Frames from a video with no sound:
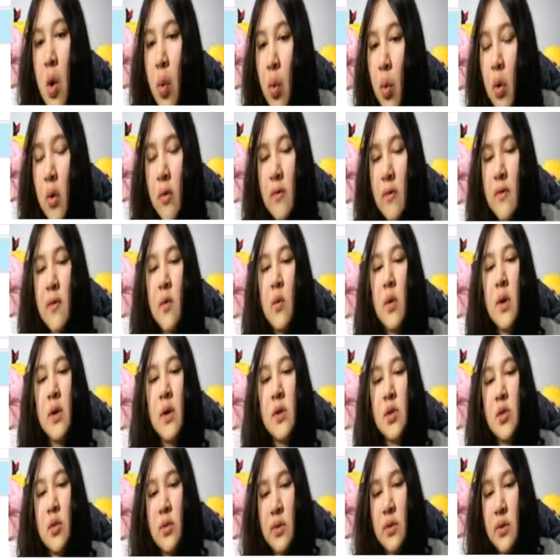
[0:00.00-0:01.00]
One of the
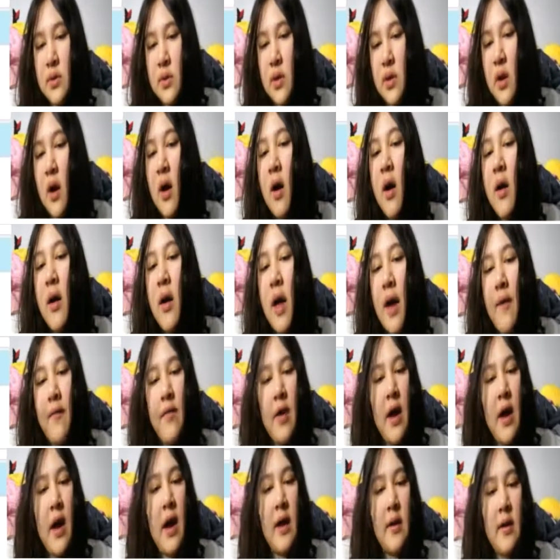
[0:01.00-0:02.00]
worst quizzes I
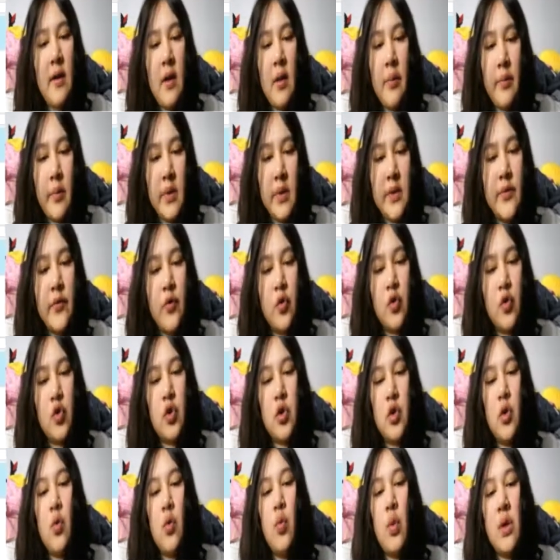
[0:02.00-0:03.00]
ever had at
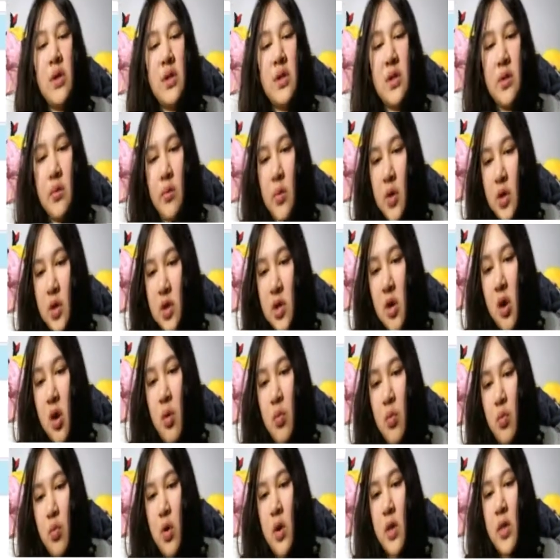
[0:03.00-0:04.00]
Misfortune and wasting my
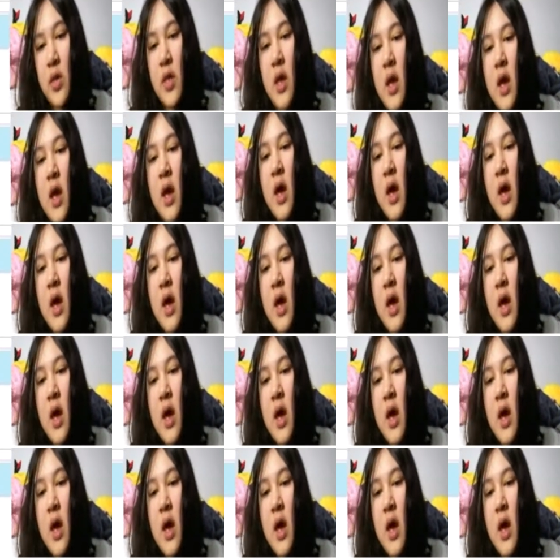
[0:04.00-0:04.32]
time with.